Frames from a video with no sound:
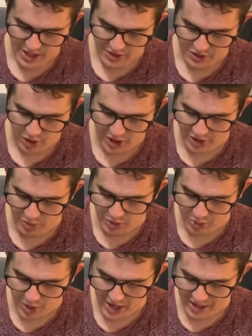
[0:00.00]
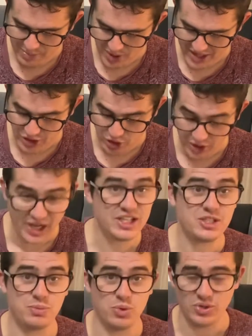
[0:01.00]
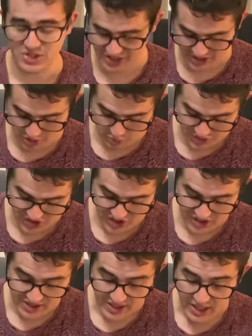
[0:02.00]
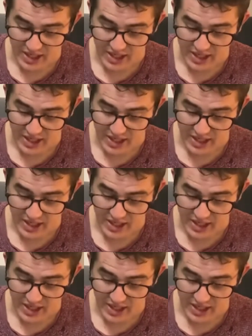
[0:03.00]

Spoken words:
So I'm going to require my transport skill, which is